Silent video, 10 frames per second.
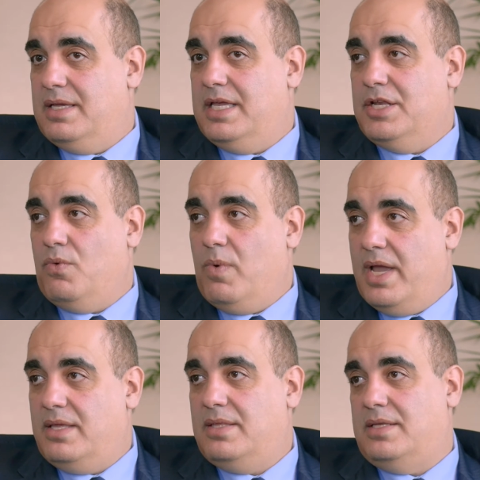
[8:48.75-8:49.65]
in a
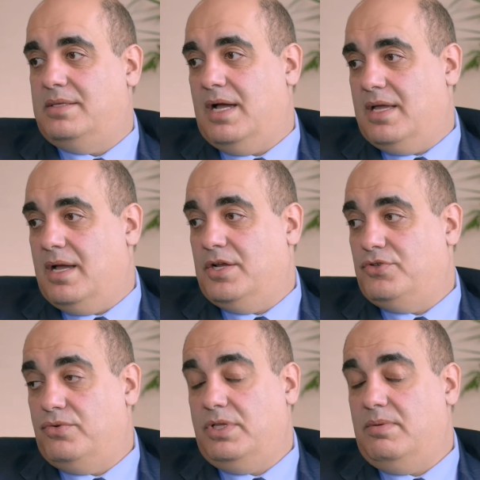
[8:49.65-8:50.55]
way that I
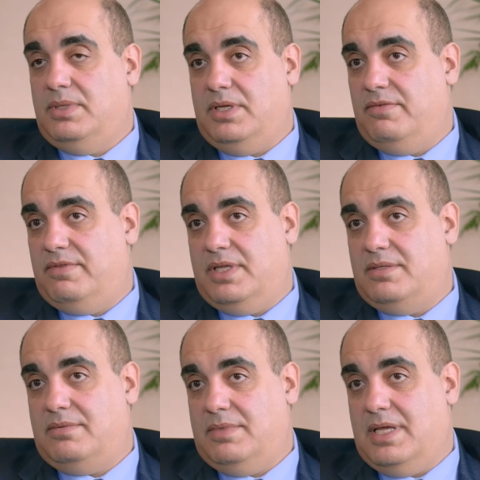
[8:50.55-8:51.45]
truly believe that
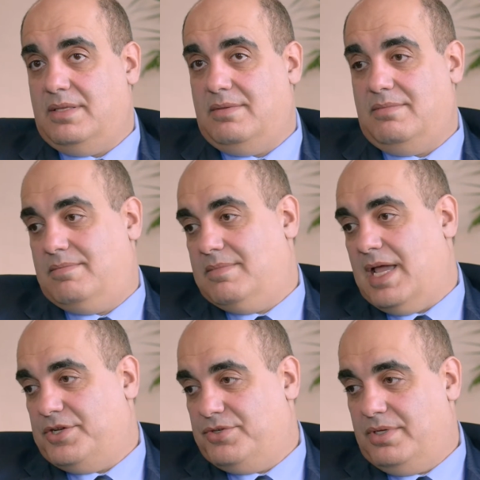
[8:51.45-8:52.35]

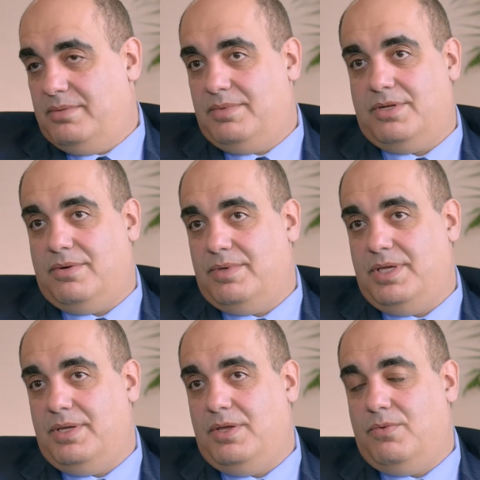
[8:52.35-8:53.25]
actually,
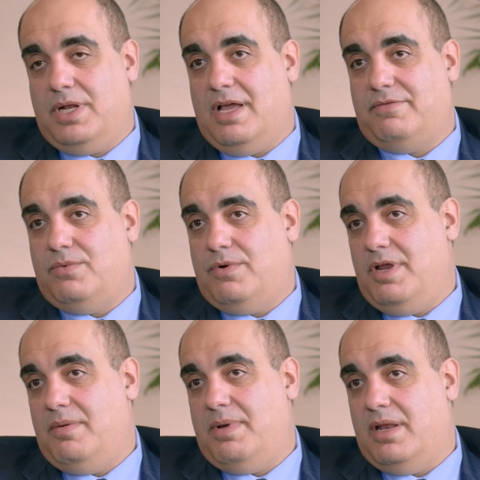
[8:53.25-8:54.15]
he wouldn't have to
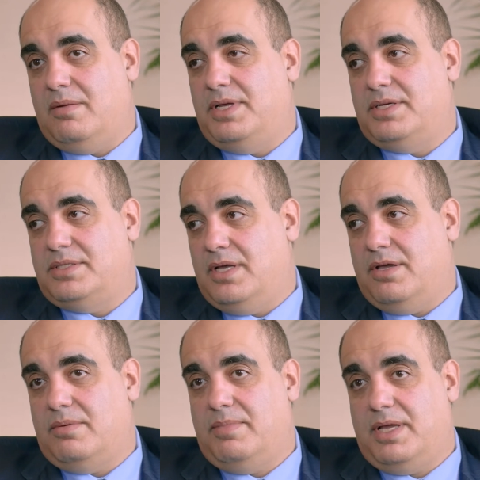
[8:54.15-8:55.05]
worry about it because the
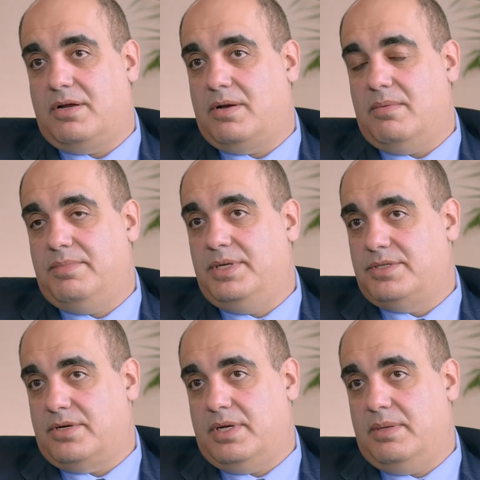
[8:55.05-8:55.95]
other bigger
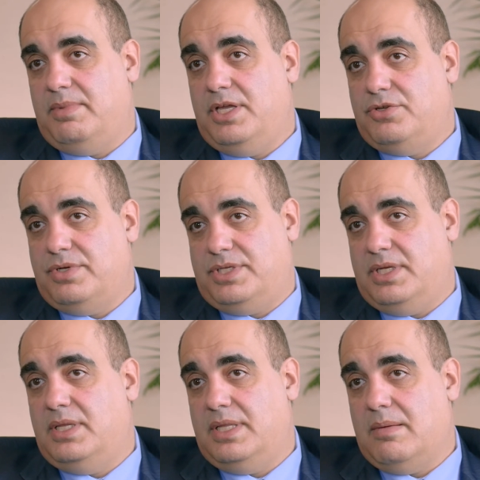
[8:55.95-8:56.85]
companies are going to be
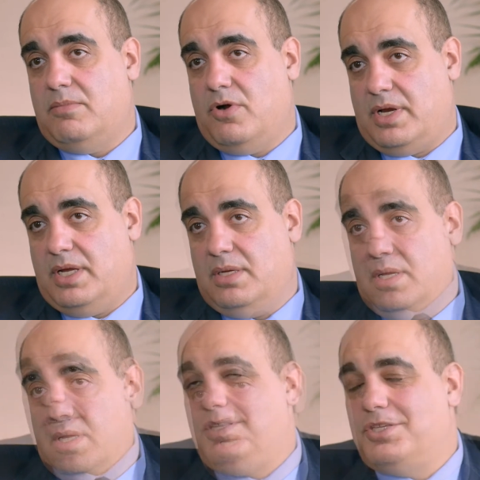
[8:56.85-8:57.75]
interested in that market.
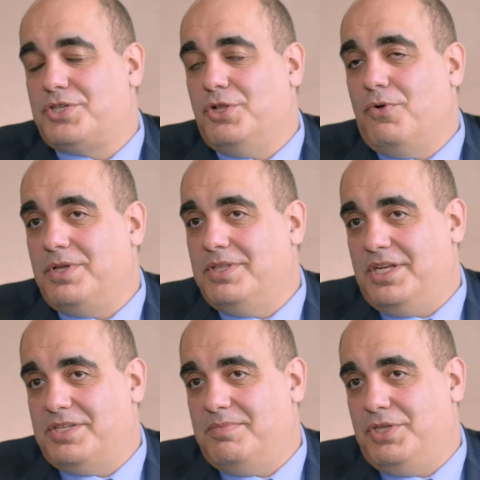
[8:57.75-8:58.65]
The slogan
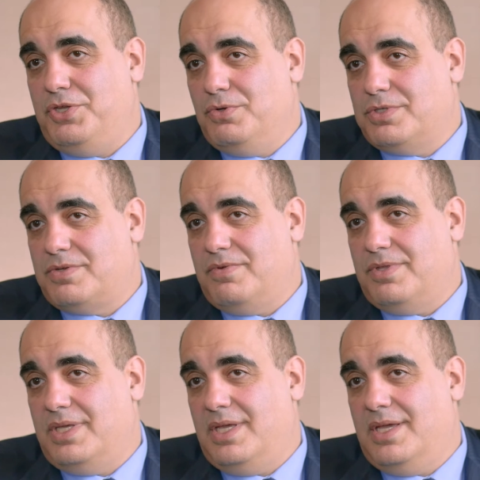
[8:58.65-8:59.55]
that has been used for
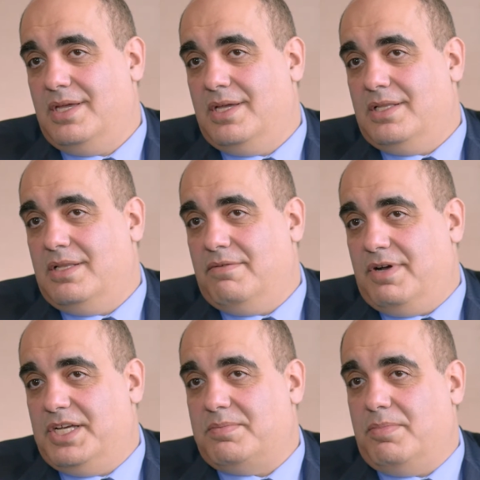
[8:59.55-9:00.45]
the
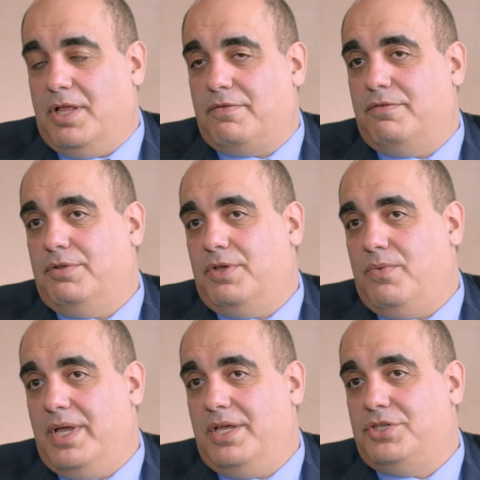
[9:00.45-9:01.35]
device, blood flow the
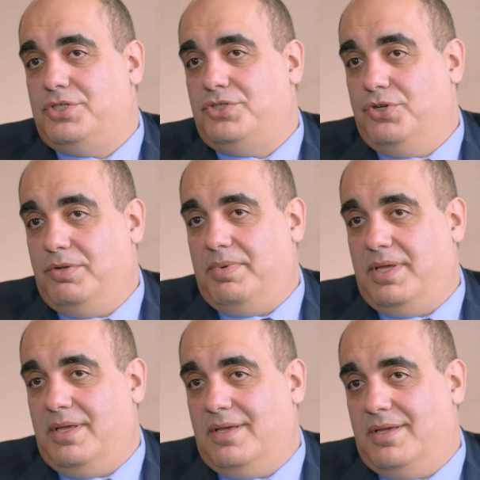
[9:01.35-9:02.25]
way it should
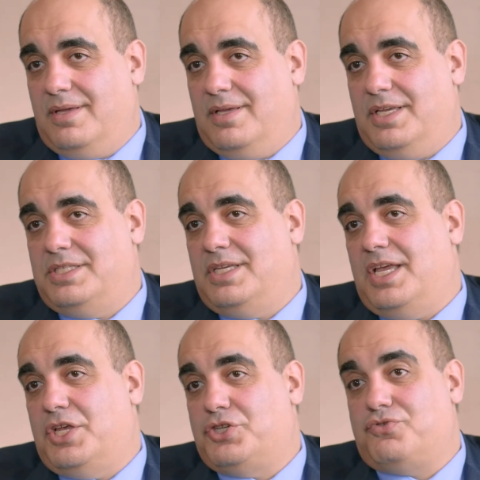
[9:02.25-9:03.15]
be, is
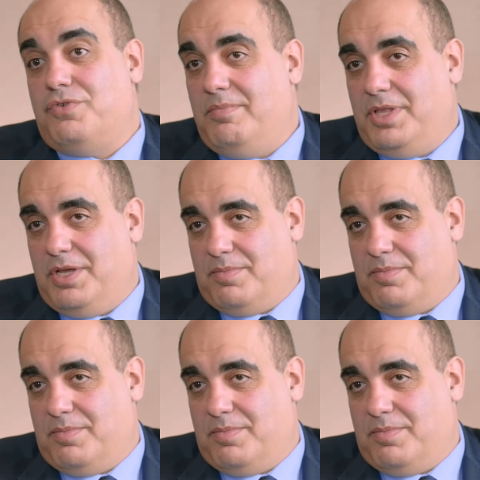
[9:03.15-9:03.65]
extremely